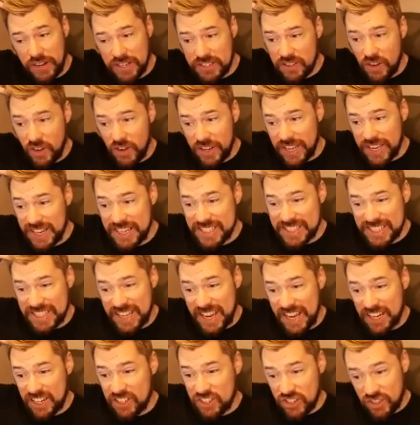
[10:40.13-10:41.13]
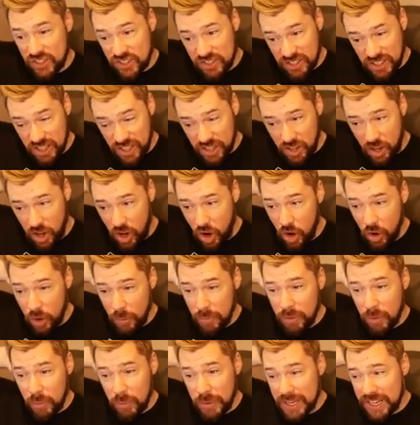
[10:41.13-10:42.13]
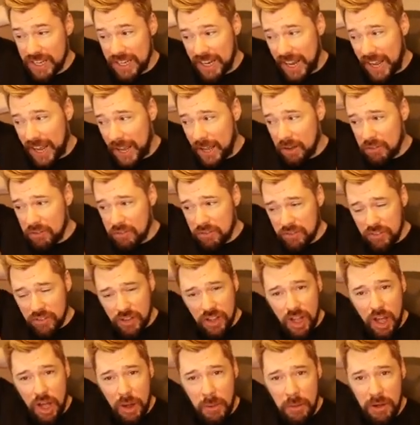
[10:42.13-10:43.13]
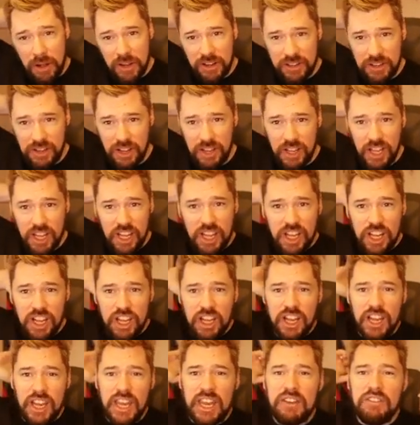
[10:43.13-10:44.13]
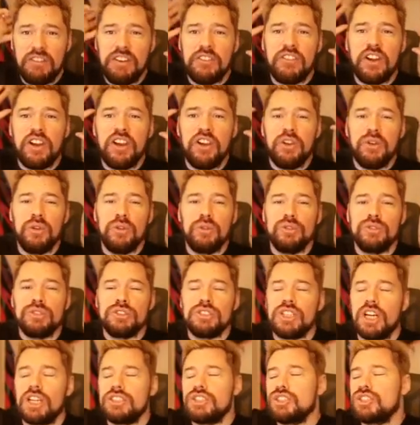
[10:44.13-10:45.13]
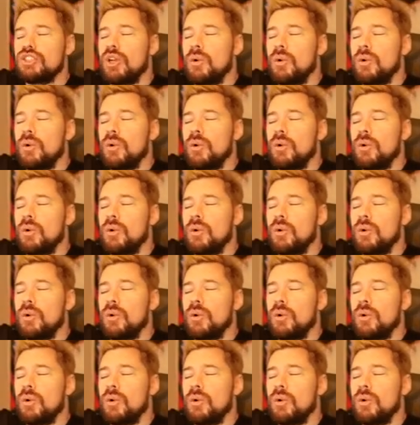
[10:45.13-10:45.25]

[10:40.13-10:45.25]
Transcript: Let's go and get into the action and hope that we can have uh, uh, even if I lose, I just